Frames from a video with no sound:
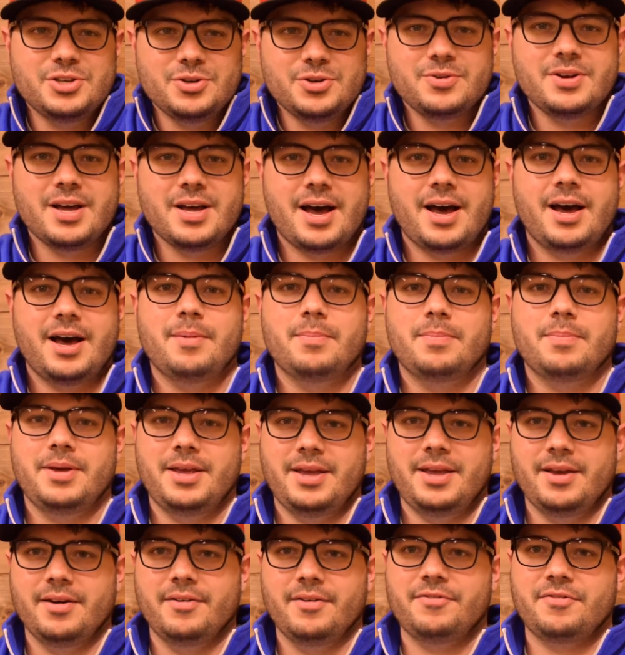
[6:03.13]
do not
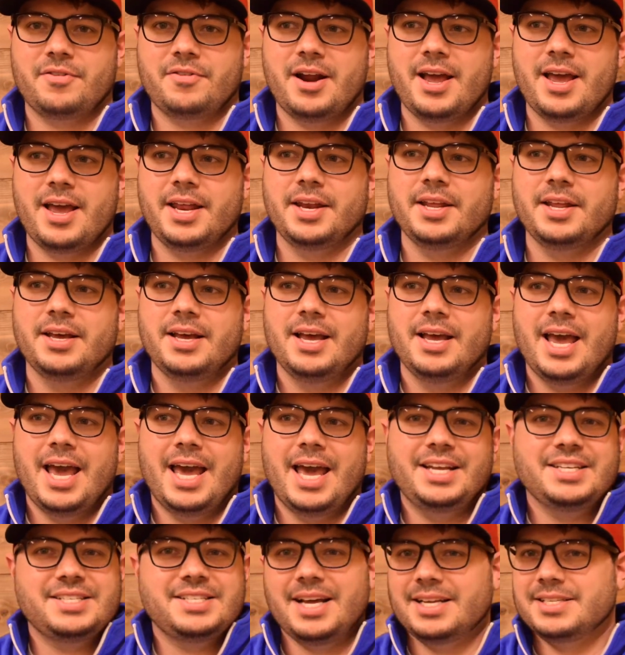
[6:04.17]
be afraid.
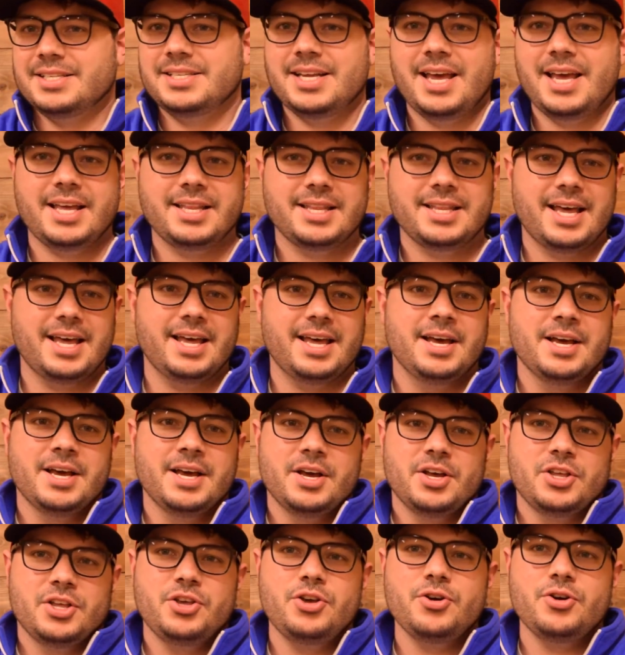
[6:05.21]
And he's not saying that
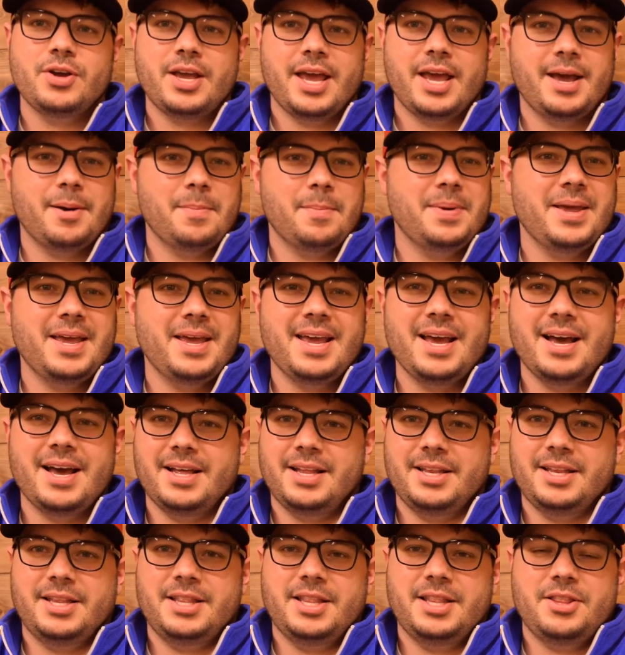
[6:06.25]
you can't
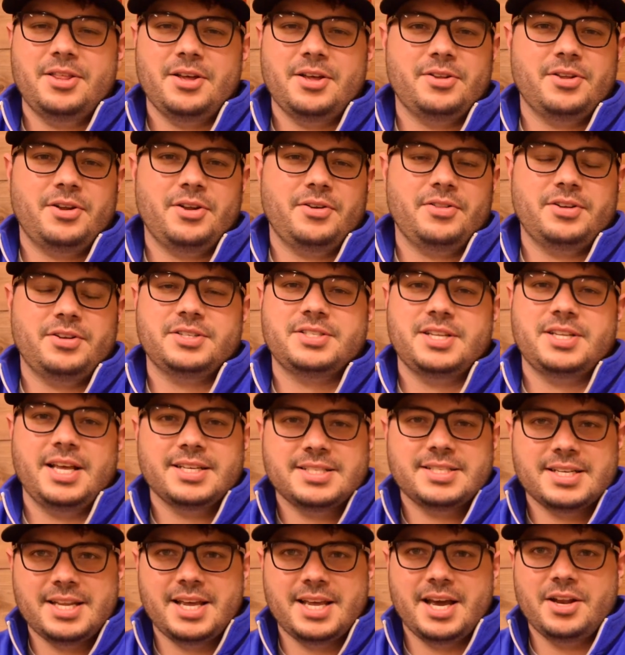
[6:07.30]
be, there's
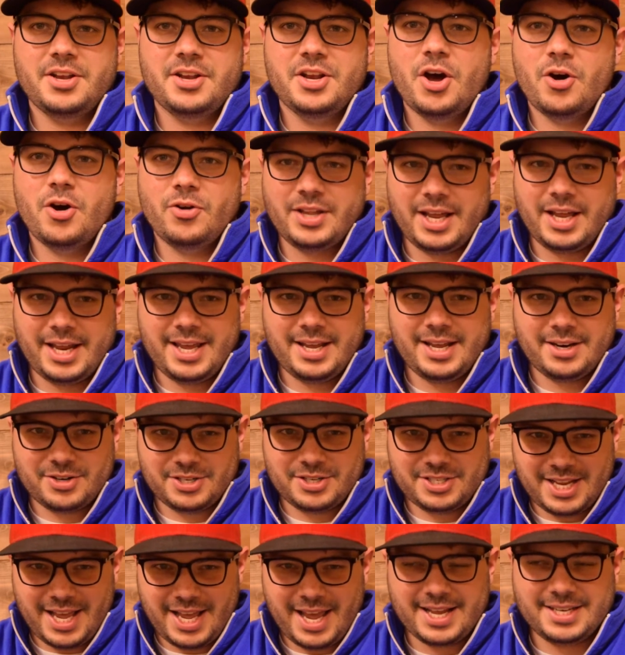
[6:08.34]
things in the unknown that he
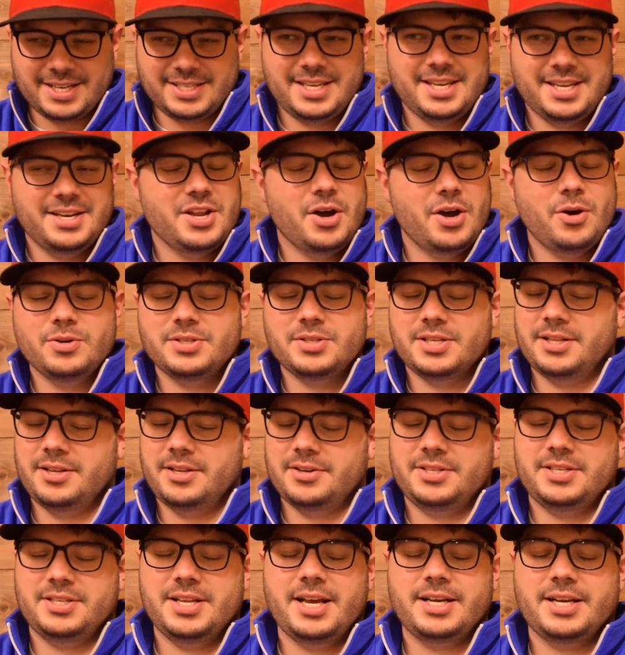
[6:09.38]
understands. He knows that
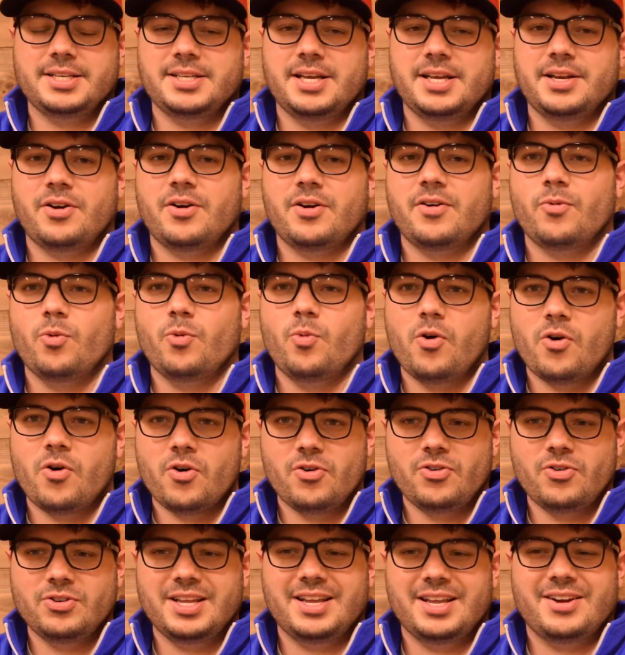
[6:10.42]
there's things in our
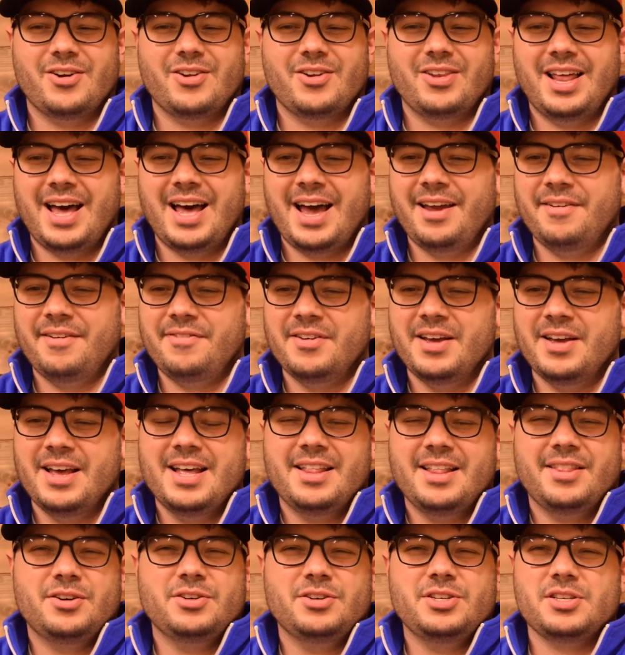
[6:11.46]
world, in our life,
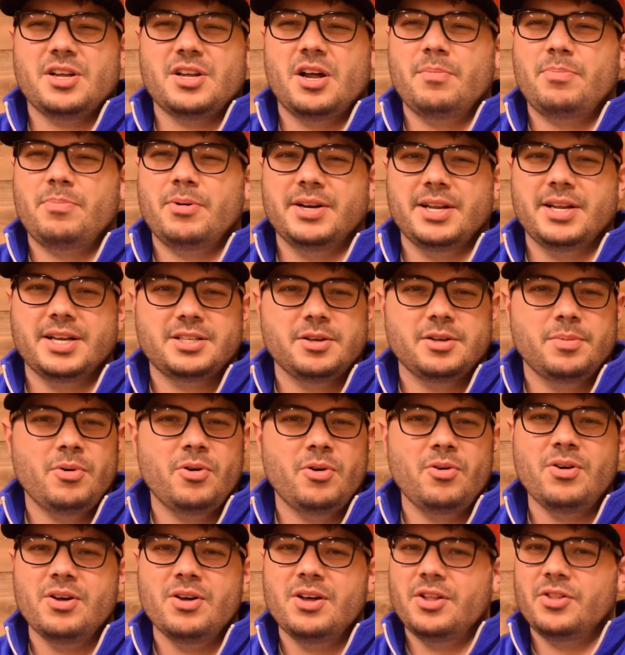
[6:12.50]
that are just
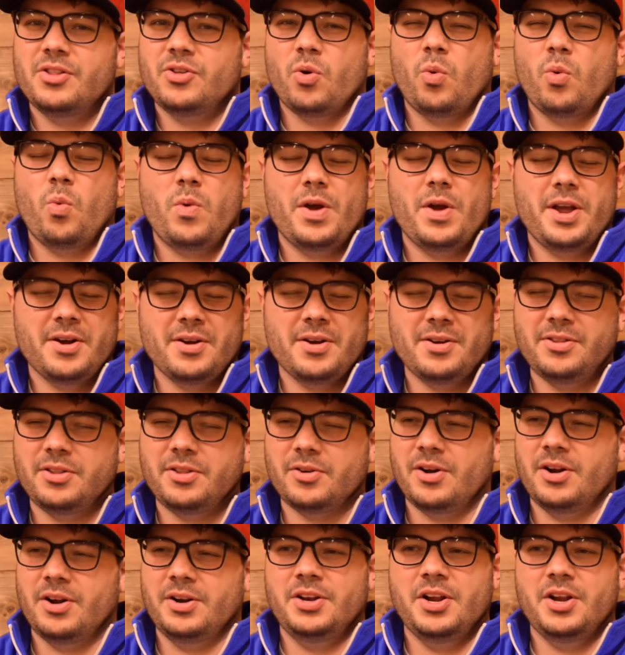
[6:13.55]
unpredictable. They're weird.
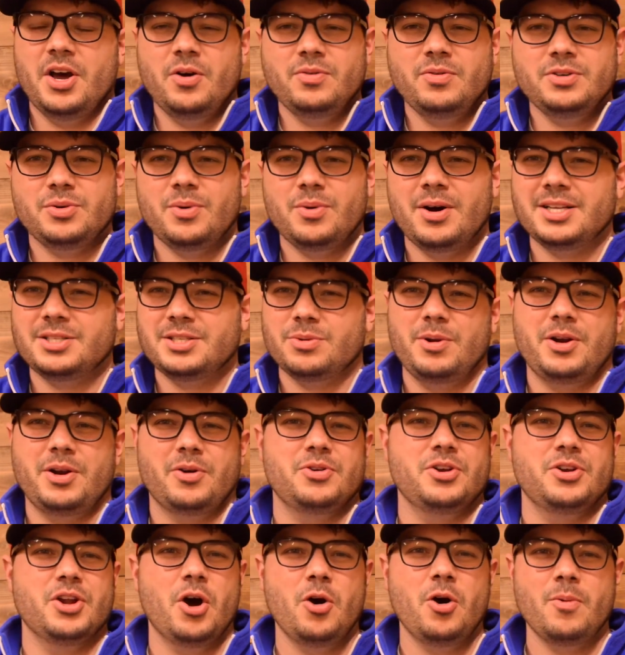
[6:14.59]
They're unknown to us. We
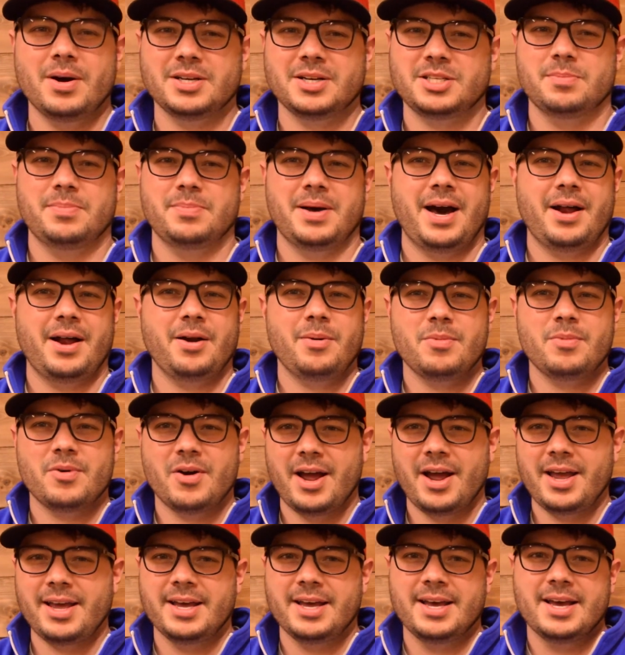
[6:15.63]
don't know much about them,
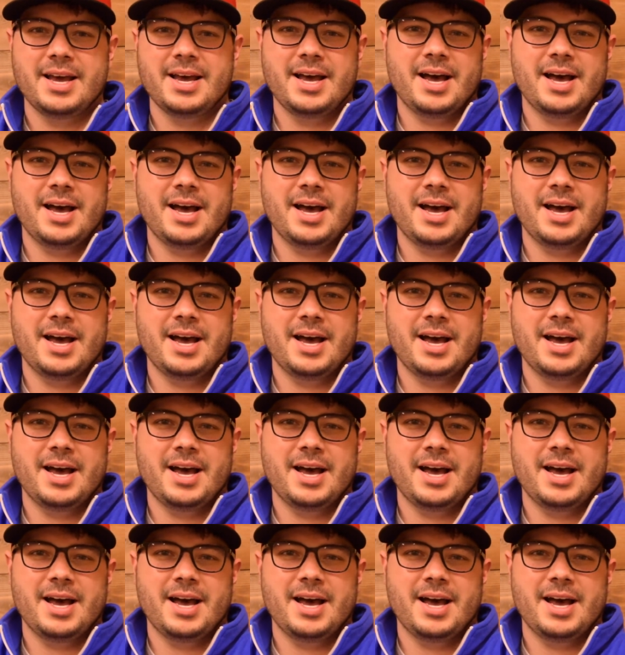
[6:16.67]
right?